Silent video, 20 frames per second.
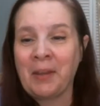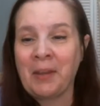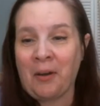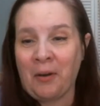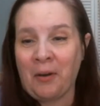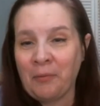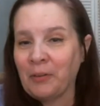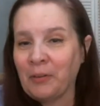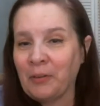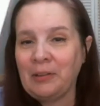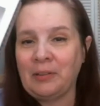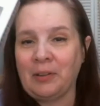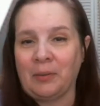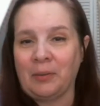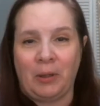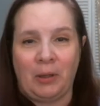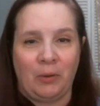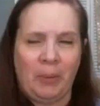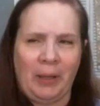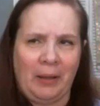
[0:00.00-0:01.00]
hopefully
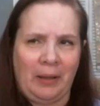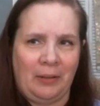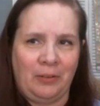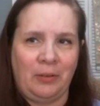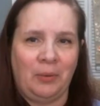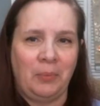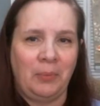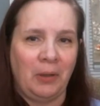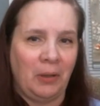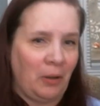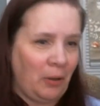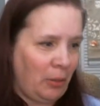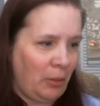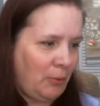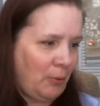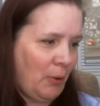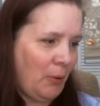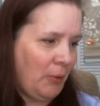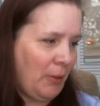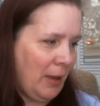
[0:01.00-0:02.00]
somebody will that so i'm going to
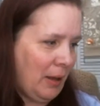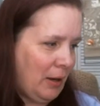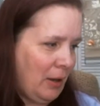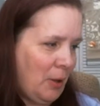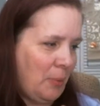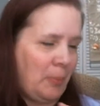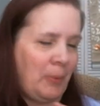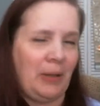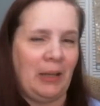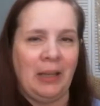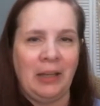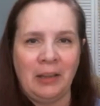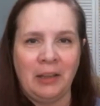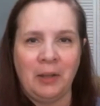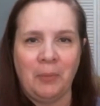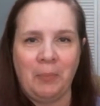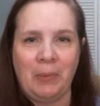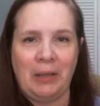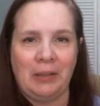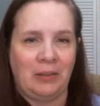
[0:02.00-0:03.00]
throw that up in
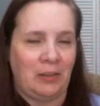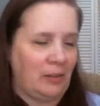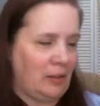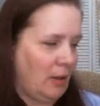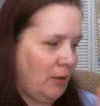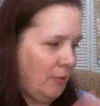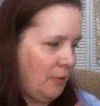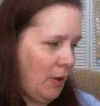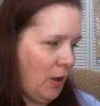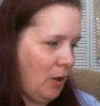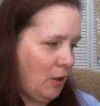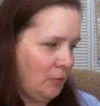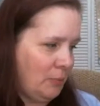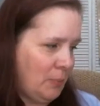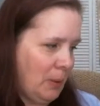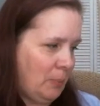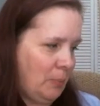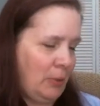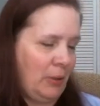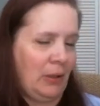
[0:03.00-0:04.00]
the midst of all of
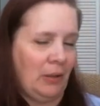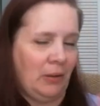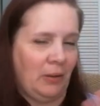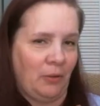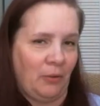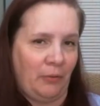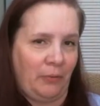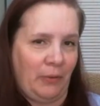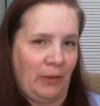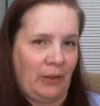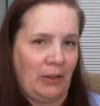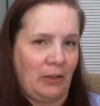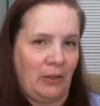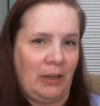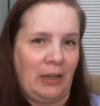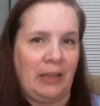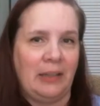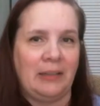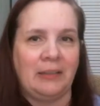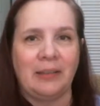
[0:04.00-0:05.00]
my pretty little
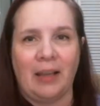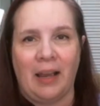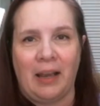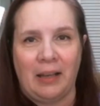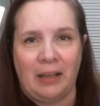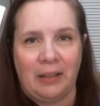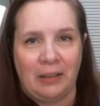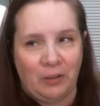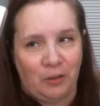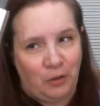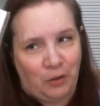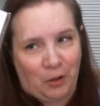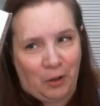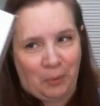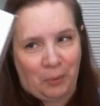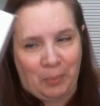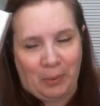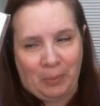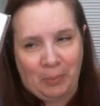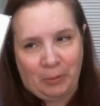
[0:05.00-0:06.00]
figurines and
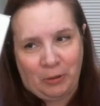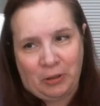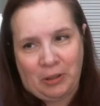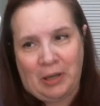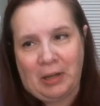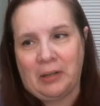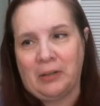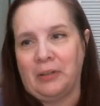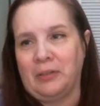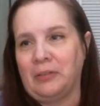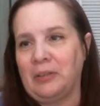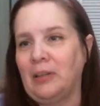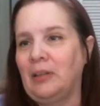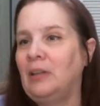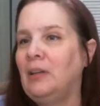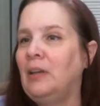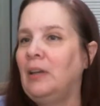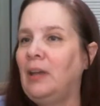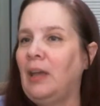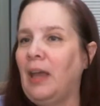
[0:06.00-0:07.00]
salt and pepper shakers
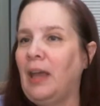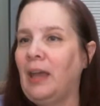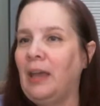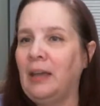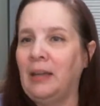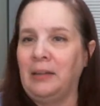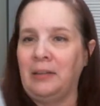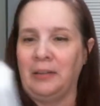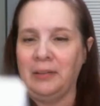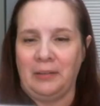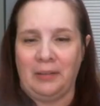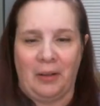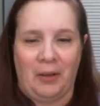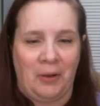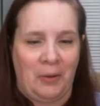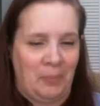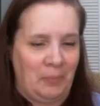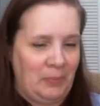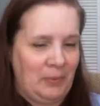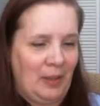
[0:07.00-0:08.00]
and
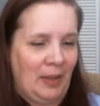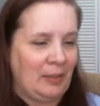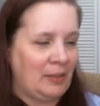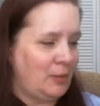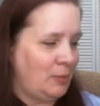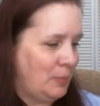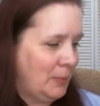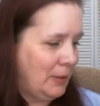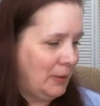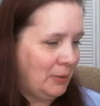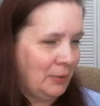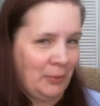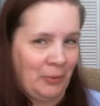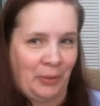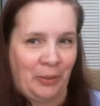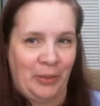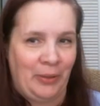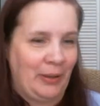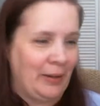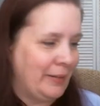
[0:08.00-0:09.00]
um, test my own
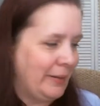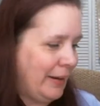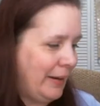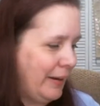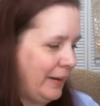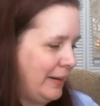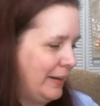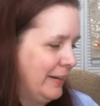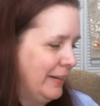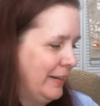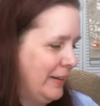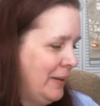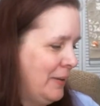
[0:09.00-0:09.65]
theory